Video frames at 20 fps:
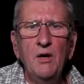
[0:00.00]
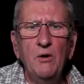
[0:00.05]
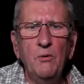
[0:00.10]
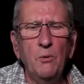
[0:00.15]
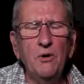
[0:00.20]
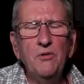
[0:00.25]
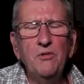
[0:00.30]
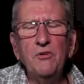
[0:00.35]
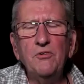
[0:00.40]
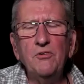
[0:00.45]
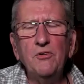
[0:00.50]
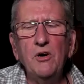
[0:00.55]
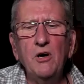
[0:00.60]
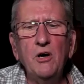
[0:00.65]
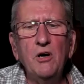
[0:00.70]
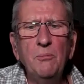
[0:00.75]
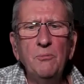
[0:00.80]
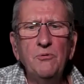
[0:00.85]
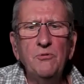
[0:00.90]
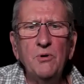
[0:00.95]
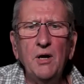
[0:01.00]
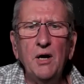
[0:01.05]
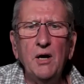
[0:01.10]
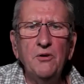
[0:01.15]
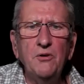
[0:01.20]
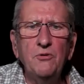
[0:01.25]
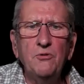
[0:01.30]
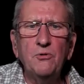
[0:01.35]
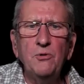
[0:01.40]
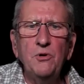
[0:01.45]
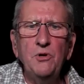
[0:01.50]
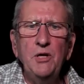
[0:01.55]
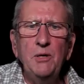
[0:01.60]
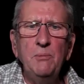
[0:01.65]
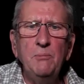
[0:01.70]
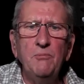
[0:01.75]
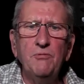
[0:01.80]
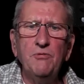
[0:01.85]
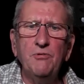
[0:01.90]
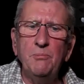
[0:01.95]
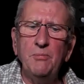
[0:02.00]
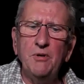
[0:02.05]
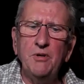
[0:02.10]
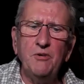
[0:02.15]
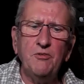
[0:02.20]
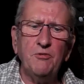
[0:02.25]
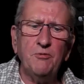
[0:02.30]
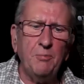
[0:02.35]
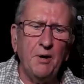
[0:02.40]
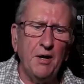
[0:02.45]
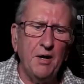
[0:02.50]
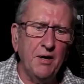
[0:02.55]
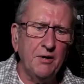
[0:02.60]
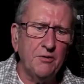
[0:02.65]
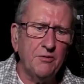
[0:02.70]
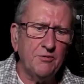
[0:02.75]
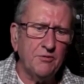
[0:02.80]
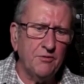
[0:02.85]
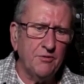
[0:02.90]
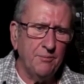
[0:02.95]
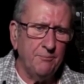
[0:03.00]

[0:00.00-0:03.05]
with his arms round a dream from his past.